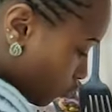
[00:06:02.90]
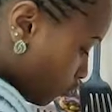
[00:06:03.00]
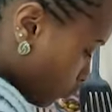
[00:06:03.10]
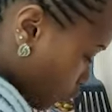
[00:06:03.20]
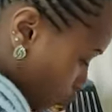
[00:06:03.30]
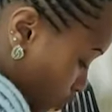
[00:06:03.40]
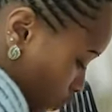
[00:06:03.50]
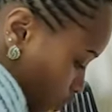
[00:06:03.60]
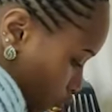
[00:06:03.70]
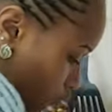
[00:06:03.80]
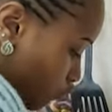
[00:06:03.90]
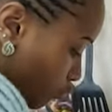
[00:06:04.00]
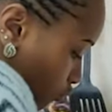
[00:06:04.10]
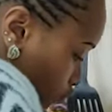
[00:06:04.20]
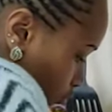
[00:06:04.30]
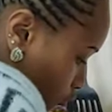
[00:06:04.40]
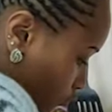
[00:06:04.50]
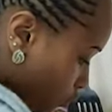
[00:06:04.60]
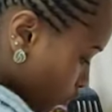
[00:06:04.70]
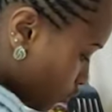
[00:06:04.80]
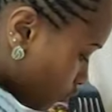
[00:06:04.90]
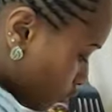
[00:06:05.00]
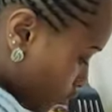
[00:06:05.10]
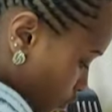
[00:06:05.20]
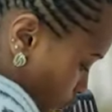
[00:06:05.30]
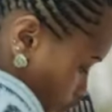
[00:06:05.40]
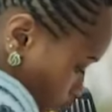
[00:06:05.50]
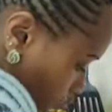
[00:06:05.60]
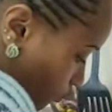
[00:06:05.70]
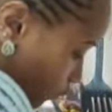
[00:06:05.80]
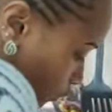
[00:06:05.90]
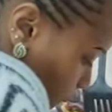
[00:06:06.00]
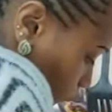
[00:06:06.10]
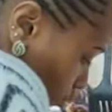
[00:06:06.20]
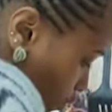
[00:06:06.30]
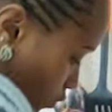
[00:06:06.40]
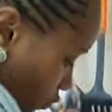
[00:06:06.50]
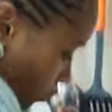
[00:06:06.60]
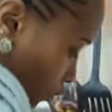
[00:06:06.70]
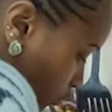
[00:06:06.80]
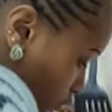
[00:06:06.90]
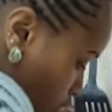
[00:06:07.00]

after I'm done cutting here, I'll cut the other part and I'll